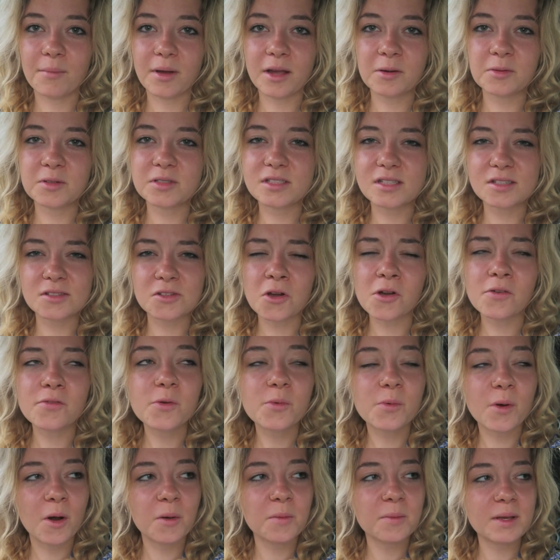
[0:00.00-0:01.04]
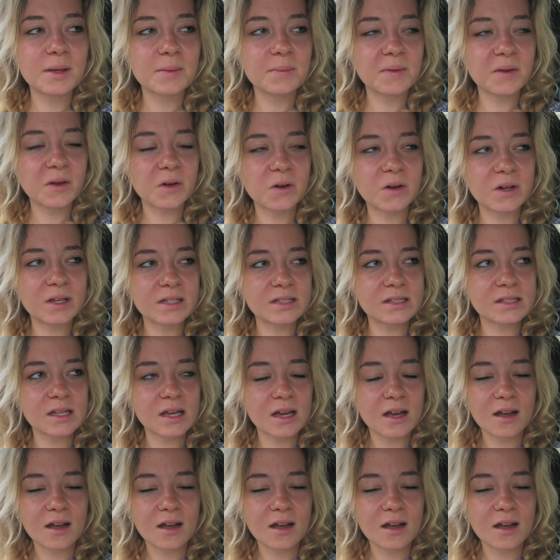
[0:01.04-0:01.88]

It was just overwhelming because